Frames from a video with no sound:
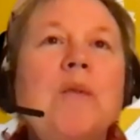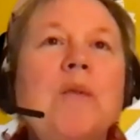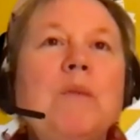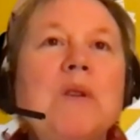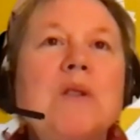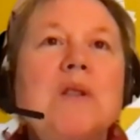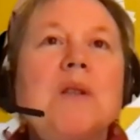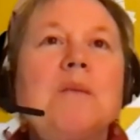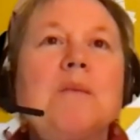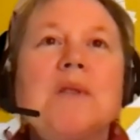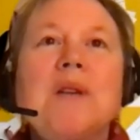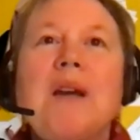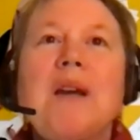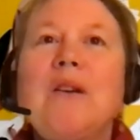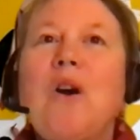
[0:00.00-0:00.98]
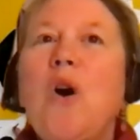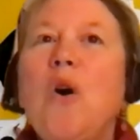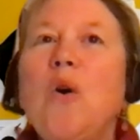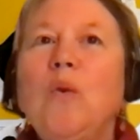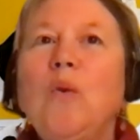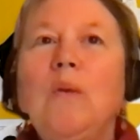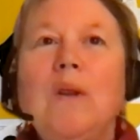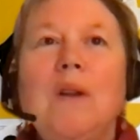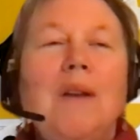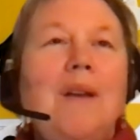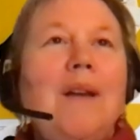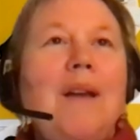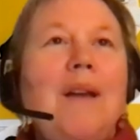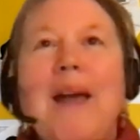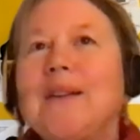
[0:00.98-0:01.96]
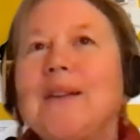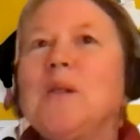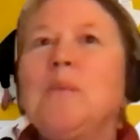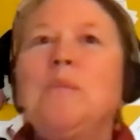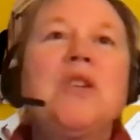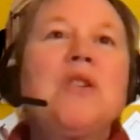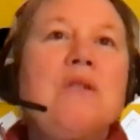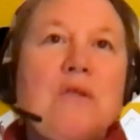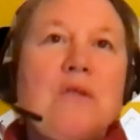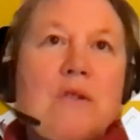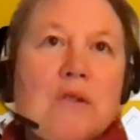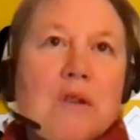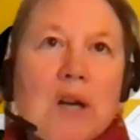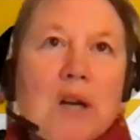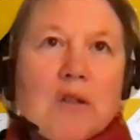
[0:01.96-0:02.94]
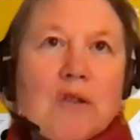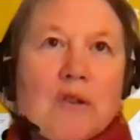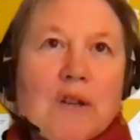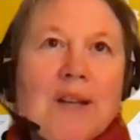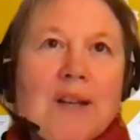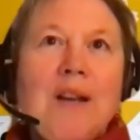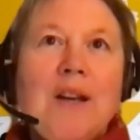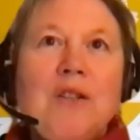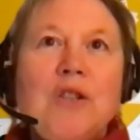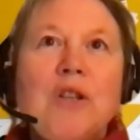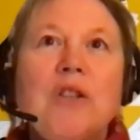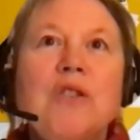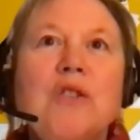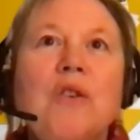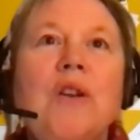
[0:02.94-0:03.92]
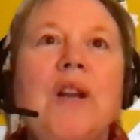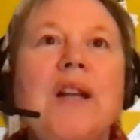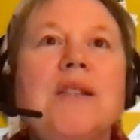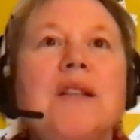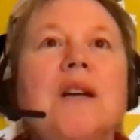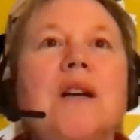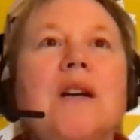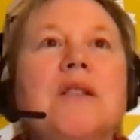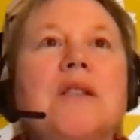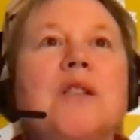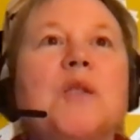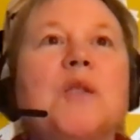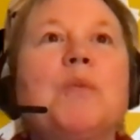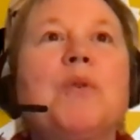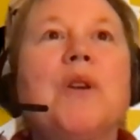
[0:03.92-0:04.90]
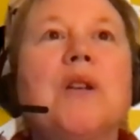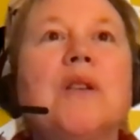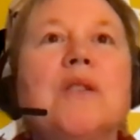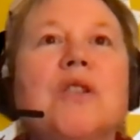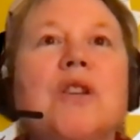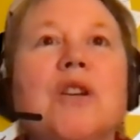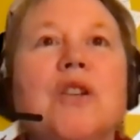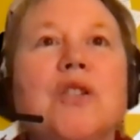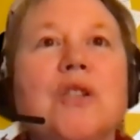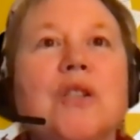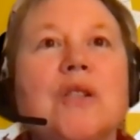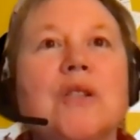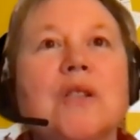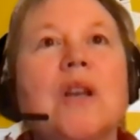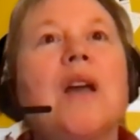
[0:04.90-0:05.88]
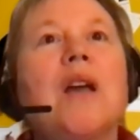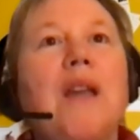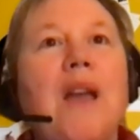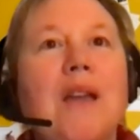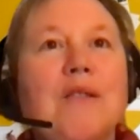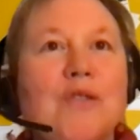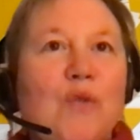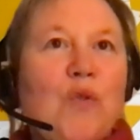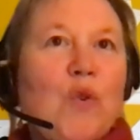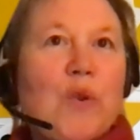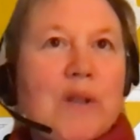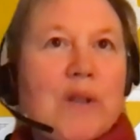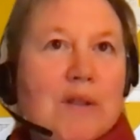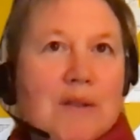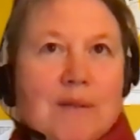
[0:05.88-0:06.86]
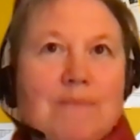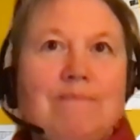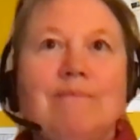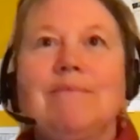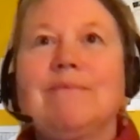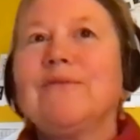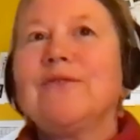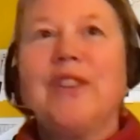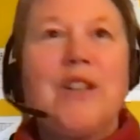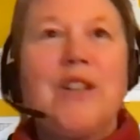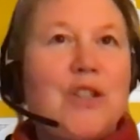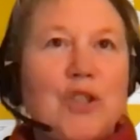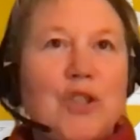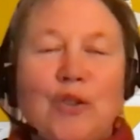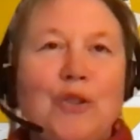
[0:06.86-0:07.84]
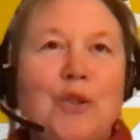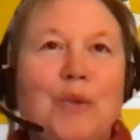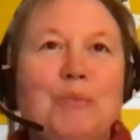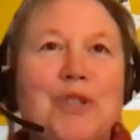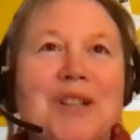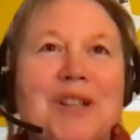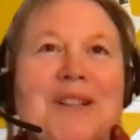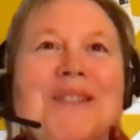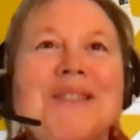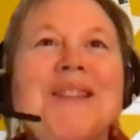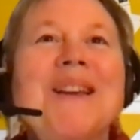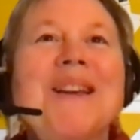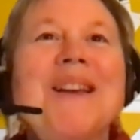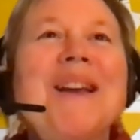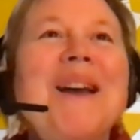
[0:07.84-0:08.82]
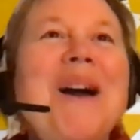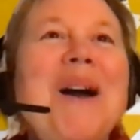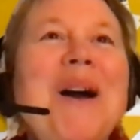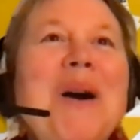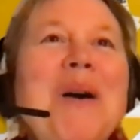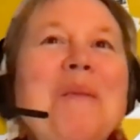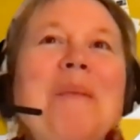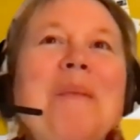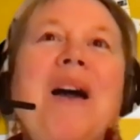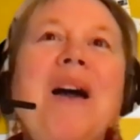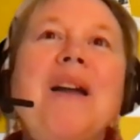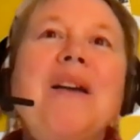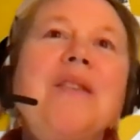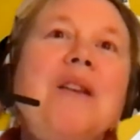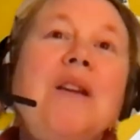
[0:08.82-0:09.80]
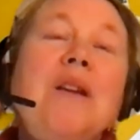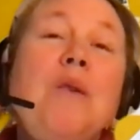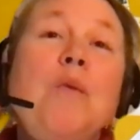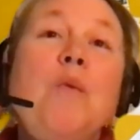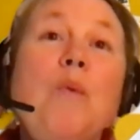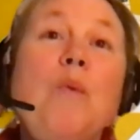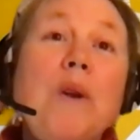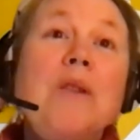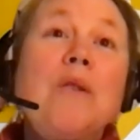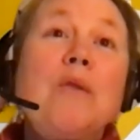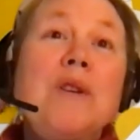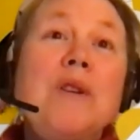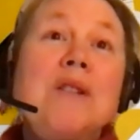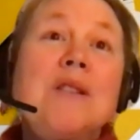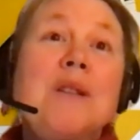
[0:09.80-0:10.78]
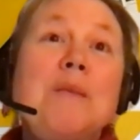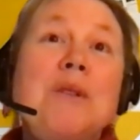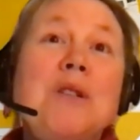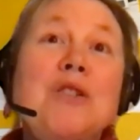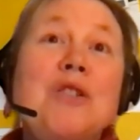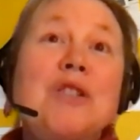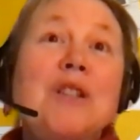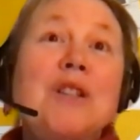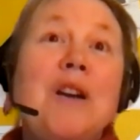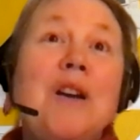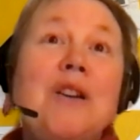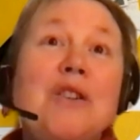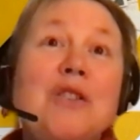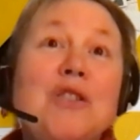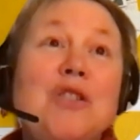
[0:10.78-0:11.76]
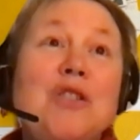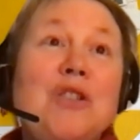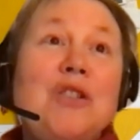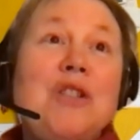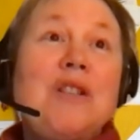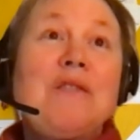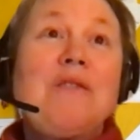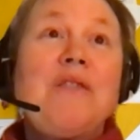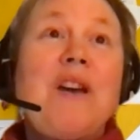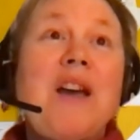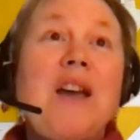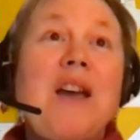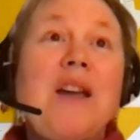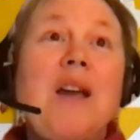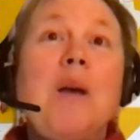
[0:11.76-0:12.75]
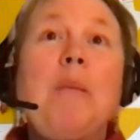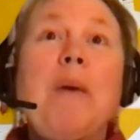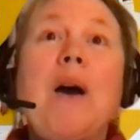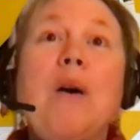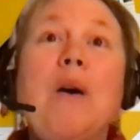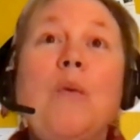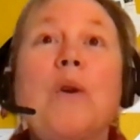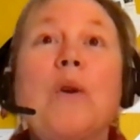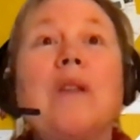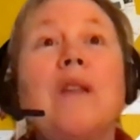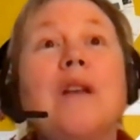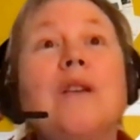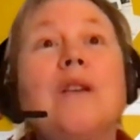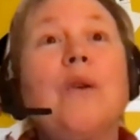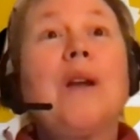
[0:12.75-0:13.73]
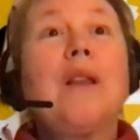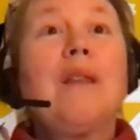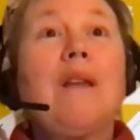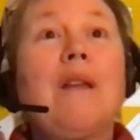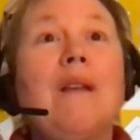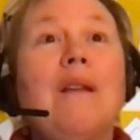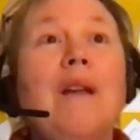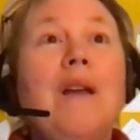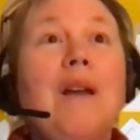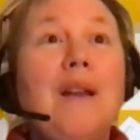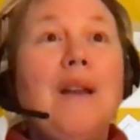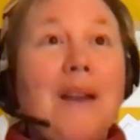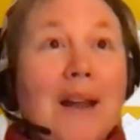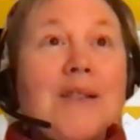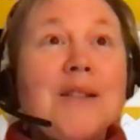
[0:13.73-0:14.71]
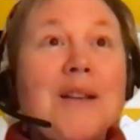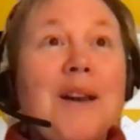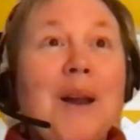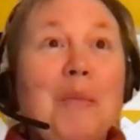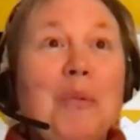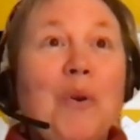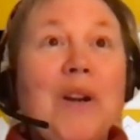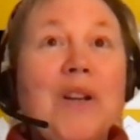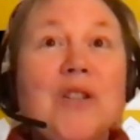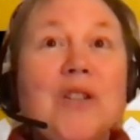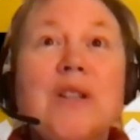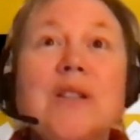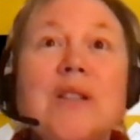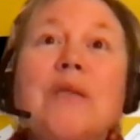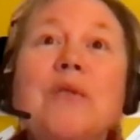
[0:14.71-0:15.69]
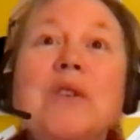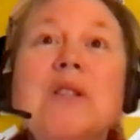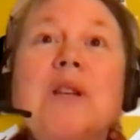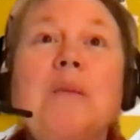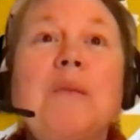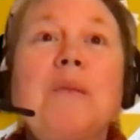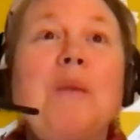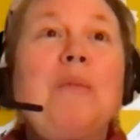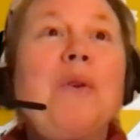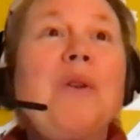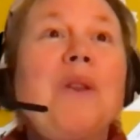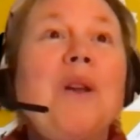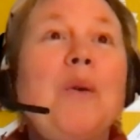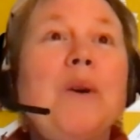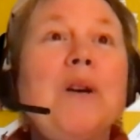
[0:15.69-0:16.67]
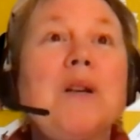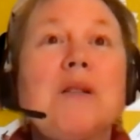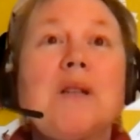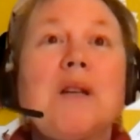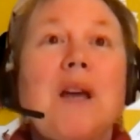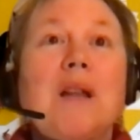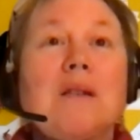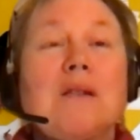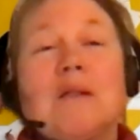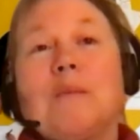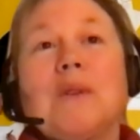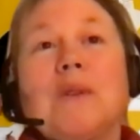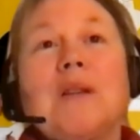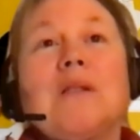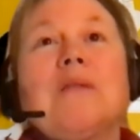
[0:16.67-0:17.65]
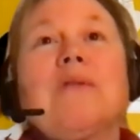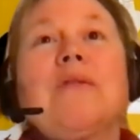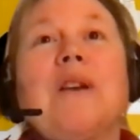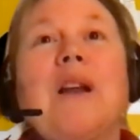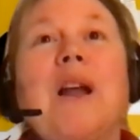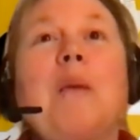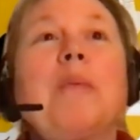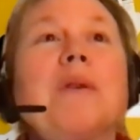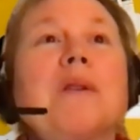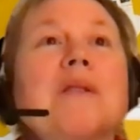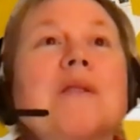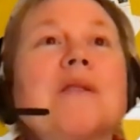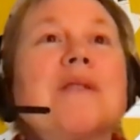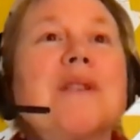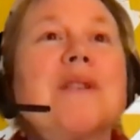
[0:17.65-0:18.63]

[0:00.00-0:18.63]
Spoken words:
Museum's had a whole exhibition trajectory just on letting artists put insertions against Freud's furniture and objects. And I think one of the reasons I asked Judy and Fay about what are they doing in the next collaboration is every time they put their work together, something different happens.